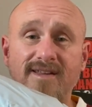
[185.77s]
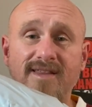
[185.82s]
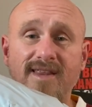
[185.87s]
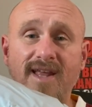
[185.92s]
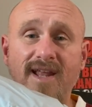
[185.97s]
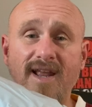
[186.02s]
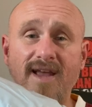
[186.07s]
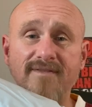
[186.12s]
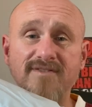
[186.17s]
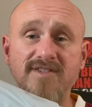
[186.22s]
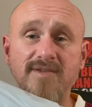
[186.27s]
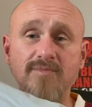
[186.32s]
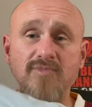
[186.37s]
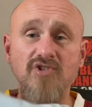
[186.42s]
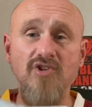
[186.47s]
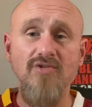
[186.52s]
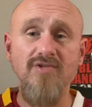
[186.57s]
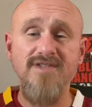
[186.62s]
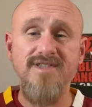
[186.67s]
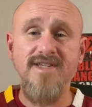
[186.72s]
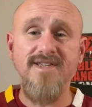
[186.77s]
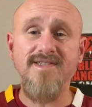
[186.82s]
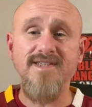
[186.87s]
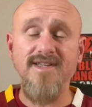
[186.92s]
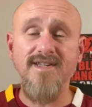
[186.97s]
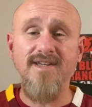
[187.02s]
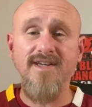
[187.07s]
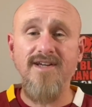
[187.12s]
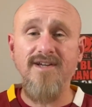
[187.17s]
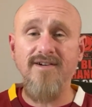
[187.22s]
I have some jerseys
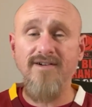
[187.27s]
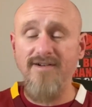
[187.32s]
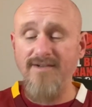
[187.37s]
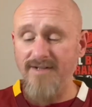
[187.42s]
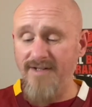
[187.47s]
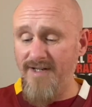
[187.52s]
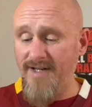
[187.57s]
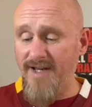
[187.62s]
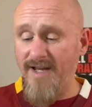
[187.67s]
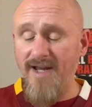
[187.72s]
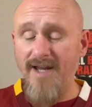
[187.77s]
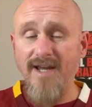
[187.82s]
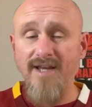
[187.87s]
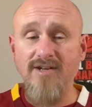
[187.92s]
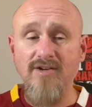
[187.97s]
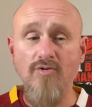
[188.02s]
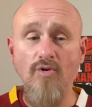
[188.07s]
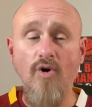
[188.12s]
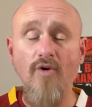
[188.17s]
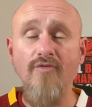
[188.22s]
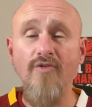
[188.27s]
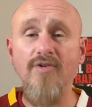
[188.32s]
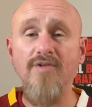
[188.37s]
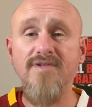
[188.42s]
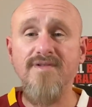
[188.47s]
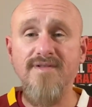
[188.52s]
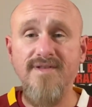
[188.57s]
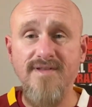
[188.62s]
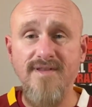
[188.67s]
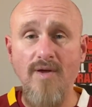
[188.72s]
in here, and go over
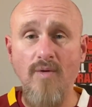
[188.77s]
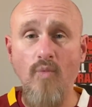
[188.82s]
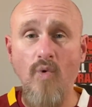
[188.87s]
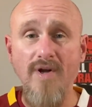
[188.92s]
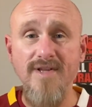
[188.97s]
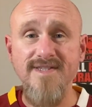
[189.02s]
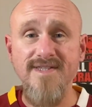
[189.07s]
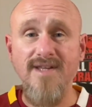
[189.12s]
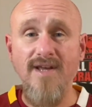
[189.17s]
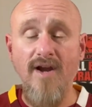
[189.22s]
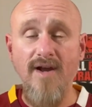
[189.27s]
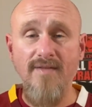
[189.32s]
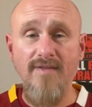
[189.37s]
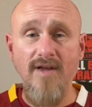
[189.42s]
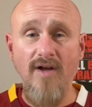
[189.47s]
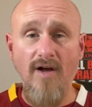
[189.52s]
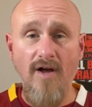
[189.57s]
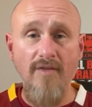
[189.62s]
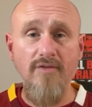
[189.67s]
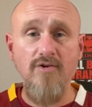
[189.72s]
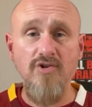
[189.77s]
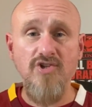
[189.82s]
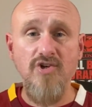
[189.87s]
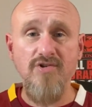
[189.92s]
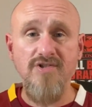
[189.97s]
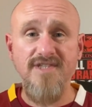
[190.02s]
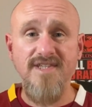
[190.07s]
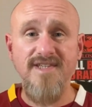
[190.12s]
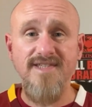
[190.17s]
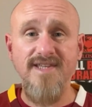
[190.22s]
the other
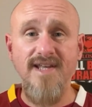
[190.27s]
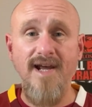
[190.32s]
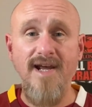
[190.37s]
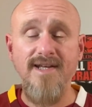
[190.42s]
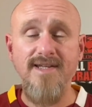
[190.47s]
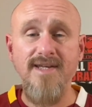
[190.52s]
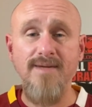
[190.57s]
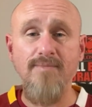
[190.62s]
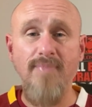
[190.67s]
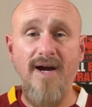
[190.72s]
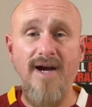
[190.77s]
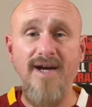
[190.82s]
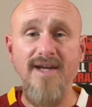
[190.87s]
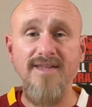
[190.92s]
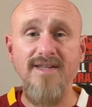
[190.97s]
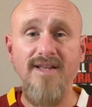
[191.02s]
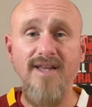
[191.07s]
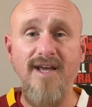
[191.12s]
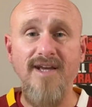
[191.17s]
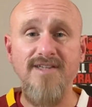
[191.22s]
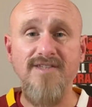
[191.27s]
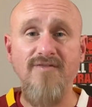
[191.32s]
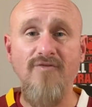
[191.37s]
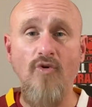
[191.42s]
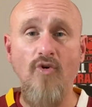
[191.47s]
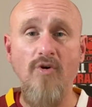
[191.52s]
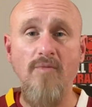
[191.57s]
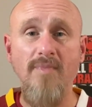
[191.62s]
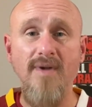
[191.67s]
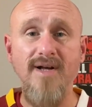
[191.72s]
jerseys that I did buy in the last
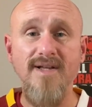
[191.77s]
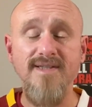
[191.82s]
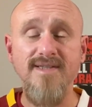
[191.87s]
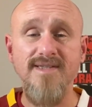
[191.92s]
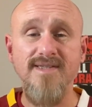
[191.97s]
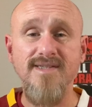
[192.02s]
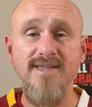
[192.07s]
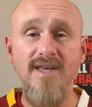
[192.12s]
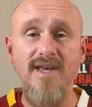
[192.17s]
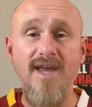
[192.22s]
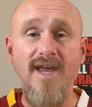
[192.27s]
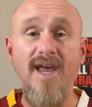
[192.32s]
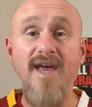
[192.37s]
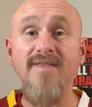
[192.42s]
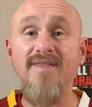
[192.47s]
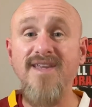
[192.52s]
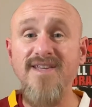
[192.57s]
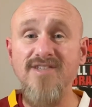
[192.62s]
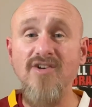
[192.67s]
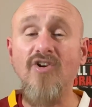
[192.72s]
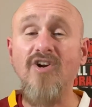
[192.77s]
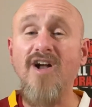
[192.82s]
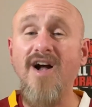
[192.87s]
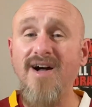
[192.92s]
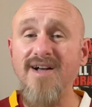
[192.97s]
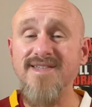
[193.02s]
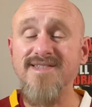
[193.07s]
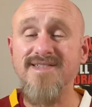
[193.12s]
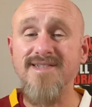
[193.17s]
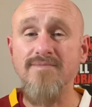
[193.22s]
4 months. And these are
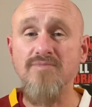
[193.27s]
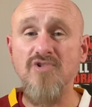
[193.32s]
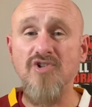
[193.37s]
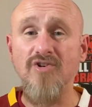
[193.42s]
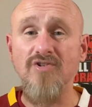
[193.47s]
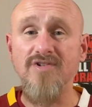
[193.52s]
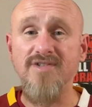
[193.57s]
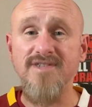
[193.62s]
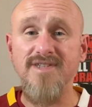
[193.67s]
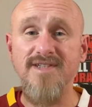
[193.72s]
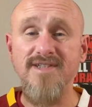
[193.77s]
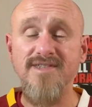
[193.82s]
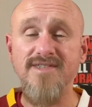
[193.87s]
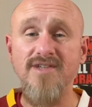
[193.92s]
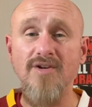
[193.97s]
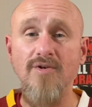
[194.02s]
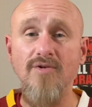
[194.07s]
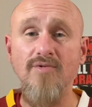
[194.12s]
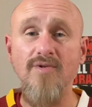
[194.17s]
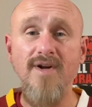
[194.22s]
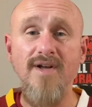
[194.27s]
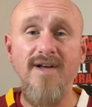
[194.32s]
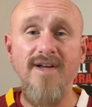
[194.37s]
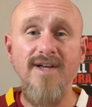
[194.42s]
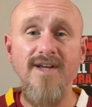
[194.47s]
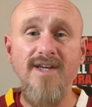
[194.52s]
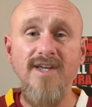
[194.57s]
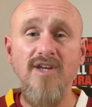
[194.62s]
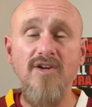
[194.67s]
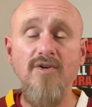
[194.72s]
custom jerseys, so
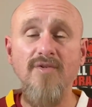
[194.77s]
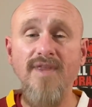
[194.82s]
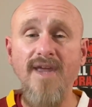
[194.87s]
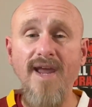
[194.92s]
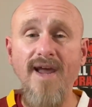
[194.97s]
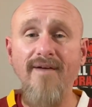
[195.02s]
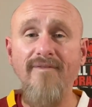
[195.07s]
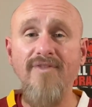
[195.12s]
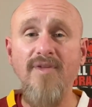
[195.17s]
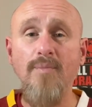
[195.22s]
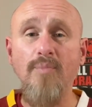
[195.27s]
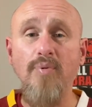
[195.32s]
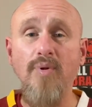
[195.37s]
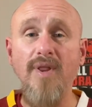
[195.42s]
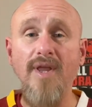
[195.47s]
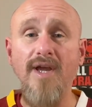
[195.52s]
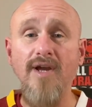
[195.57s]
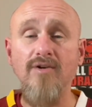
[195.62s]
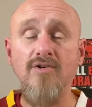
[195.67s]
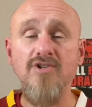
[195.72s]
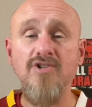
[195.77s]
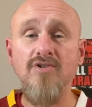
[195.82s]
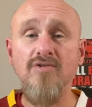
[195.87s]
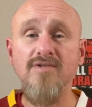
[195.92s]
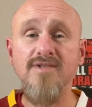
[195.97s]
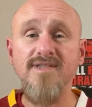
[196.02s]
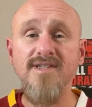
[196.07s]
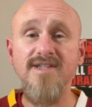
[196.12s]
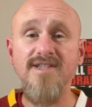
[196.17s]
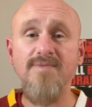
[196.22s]
they have the player
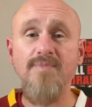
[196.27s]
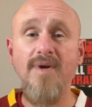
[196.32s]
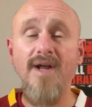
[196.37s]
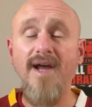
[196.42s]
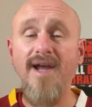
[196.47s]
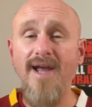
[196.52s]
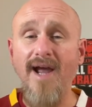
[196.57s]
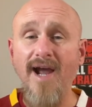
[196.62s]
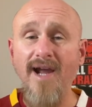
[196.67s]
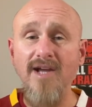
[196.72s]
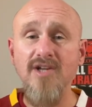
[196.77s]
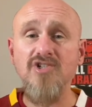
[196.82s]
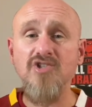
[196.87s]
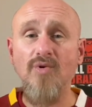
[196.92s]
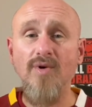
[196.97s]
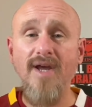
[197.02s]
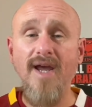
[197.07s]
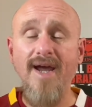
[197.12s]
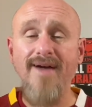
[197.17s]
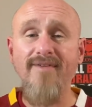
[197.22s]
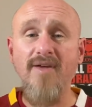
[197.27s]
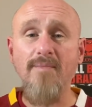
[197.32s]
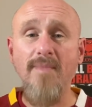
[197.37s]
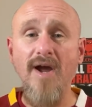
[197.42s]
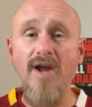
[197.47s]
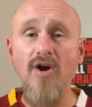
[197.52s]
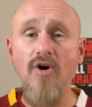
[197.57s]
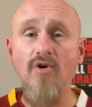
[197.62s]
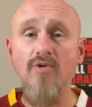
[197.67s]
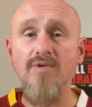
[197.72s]
jerseys, but I enjoy having
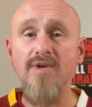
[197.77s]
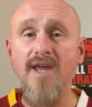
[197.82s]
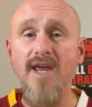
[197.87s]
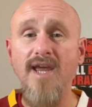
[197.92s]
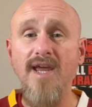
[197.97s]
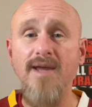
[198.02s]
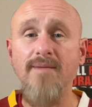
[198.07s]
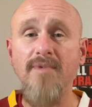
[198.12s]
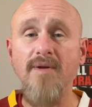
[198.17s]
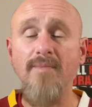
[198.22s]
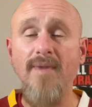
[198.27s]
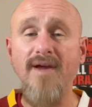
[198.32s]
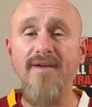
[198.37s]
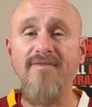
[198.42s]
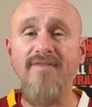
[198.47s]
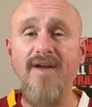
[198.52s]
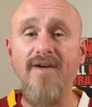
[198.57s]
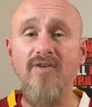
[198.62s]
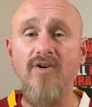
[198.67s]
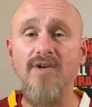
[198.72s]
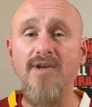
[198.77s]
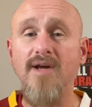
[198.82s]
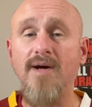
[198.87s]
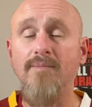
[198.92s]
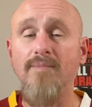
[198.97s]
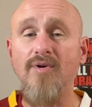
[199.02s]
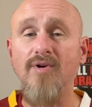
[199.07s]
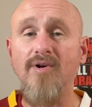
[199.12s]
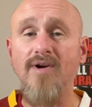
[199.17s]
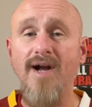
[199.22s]
my own name and my favorite
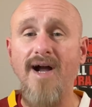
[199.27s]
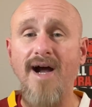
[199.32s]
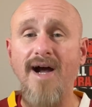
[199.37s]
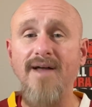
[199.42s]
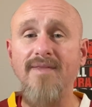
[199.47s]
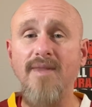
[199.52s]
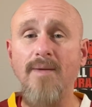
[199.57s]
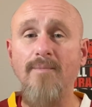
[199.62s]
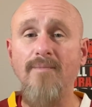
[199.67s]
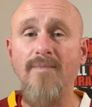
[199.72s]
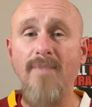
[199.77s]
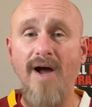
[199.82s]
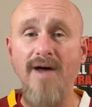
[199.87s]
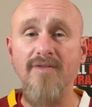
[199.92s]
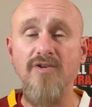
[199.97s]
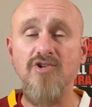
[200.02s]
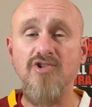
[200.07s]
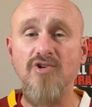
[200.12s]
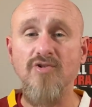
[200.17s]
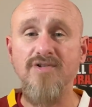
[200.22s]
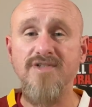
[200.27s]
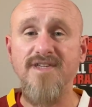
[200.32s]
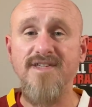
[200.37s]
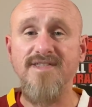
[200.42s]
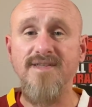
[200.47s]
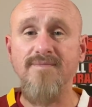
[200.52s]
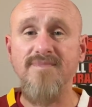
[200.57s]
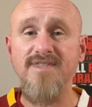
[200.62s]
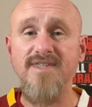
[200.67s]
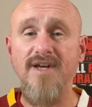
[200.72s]
number on the jerseys
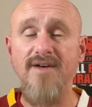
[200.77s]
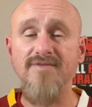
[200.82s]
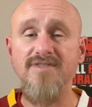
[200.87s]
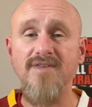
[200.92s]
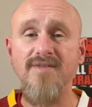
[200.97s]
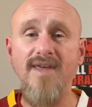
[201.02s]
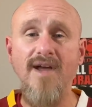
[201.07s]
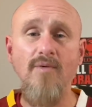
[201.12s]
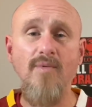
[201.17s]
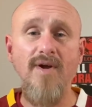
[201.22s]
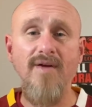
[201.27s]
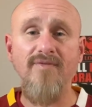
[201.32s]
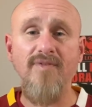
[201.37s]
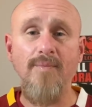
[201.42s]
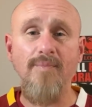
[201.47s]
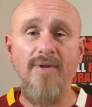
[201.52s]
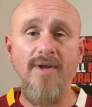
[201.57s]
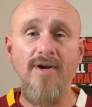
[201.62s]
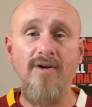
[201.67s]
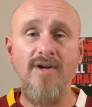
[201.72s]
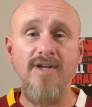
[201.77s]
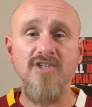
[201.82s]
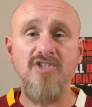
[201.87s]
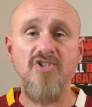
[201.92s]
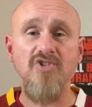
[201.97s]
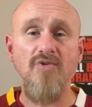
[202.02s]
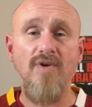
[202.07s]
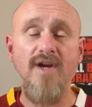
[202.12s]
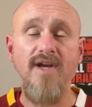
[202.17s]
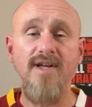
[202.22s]
themselves. So that way, if the player gets
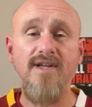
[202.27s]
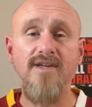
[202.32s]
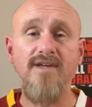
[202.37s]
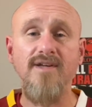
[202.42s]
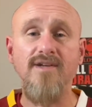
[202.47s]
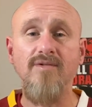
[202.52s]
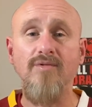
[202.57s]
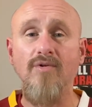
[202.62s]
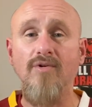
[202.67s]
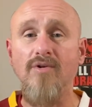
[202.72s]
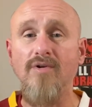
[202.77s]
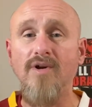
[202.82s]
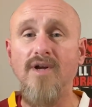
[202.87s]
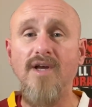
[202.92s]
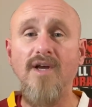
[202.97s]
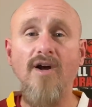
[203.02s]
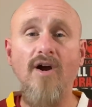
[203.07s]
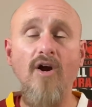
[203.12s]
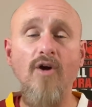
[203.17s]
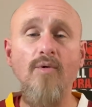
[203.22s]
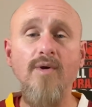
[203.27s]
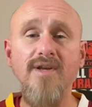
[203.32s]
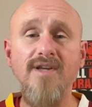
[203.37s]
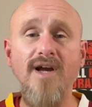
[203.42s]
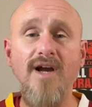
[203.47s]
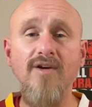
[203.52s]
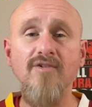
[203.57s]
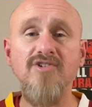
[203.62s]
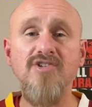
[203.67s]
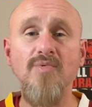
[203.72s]
traded or
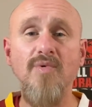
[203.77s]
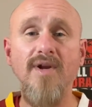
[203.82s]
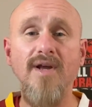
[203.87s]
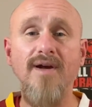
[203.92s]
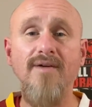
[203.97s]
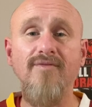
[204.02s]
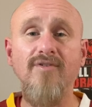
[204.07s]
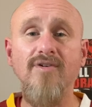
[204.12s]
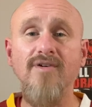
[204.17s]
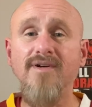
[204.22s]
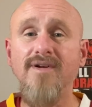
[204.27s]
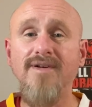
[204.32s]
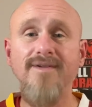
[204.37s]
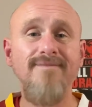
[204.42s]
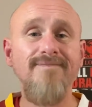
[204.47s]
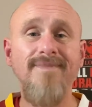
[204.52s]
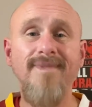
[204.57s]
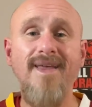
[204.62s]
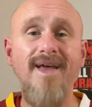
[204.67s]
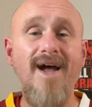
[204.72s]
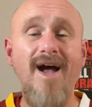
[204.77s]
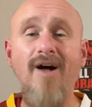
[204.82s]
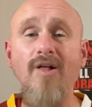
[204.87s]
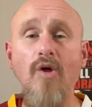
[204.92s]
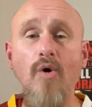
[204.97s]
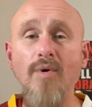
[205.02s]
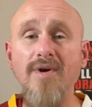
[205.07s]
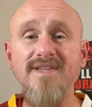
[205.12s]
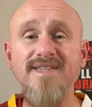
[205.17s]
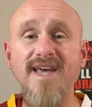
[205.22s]
retires or whatever, I'll
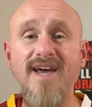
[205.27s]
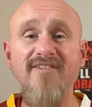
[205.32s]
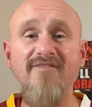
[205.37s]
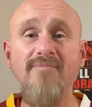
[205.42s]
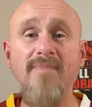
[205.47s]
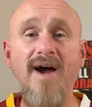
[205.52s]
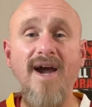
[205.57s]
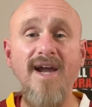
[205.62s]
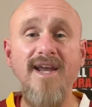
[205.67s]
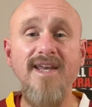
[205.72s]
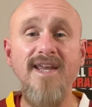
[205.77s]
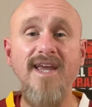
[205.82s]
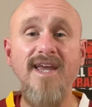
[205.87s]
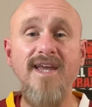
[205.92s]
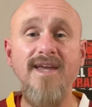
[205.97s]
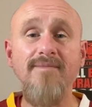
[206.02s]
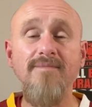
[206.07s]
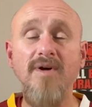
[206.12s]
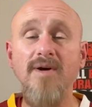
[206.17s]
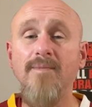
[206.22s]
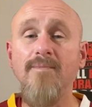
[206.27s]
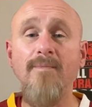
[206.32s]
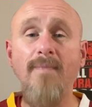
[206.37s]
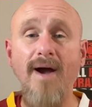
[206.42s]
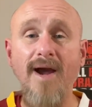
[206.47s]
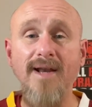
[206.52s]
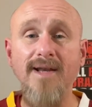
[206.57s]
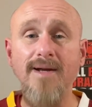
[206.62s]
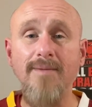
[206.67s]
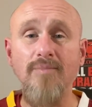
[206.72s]
always have my name,
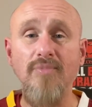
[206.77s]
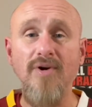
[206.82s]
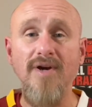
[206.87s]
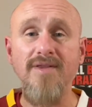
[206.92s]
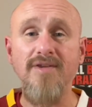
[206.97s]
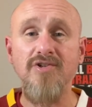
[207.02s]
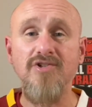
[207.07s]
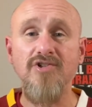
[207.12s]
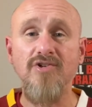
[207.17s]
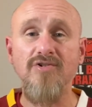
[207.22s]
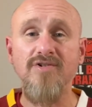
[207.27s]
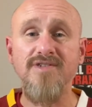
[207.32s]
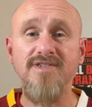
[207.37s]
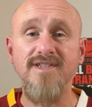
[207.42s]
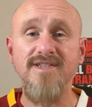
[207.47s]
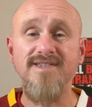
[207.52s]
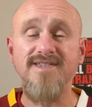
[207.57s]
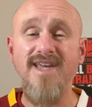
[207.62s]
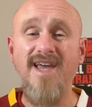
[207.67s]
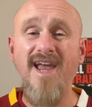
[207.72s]
my number on the jerseys.